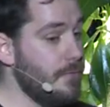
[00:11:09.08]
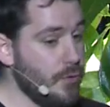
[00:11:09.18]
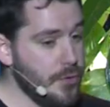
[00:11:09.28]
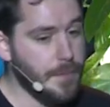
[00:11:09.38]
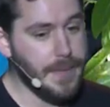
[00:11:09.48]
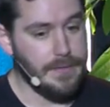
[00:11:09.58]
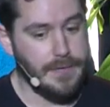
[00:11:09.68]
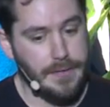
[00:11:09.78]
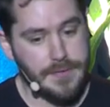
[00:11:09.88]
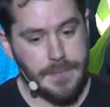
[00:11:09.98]
for your
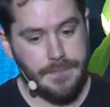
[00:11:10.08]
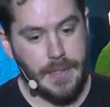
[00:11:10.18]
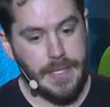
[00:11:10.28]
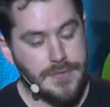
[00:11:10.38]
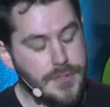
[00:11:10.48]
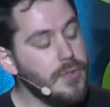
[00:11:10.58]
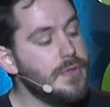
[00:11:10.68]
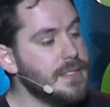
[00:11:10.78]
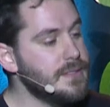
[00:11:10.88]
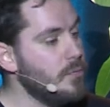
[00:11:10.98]
BFFs is two
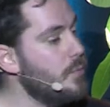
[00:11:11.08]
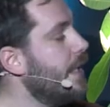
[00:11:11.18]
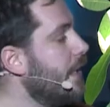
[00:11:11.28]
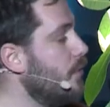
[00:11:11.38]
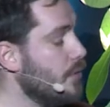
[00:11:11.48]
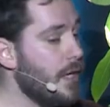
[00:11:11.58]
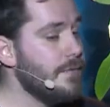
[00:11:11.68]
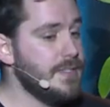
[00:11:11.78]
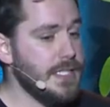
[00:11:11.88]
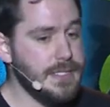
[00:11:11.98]
things that will make your
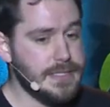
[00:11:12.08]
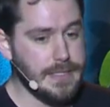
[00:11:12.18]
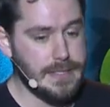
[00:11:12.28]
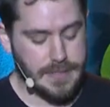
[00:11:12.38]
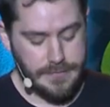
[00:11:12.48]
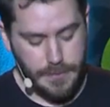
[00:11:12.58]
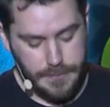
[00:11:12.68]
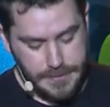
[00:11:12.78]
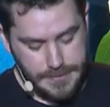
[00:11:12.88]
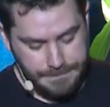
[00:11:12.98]
lives easier as
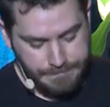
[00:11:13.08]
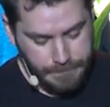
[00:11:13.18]
developers.